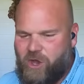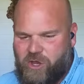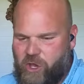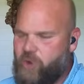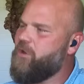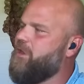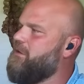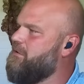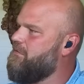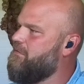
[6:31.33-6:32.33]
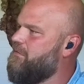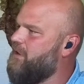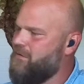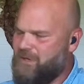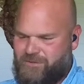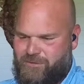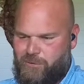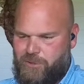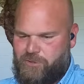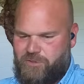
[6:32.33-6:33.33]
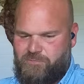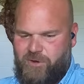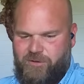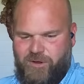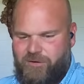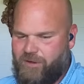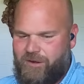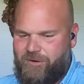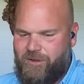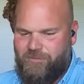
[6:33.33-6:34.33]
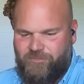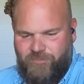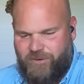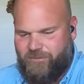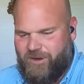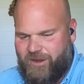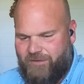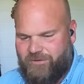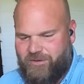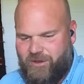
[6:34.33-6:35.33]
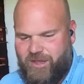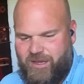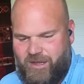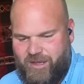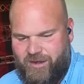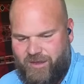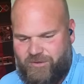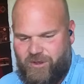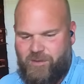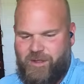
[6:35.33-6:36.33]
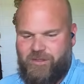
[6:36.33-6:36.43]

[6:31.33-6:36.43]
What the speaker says: Hulk Hogan? It's delicious, brother. I don't know. We're going to have to talk. He and I are going to have to talk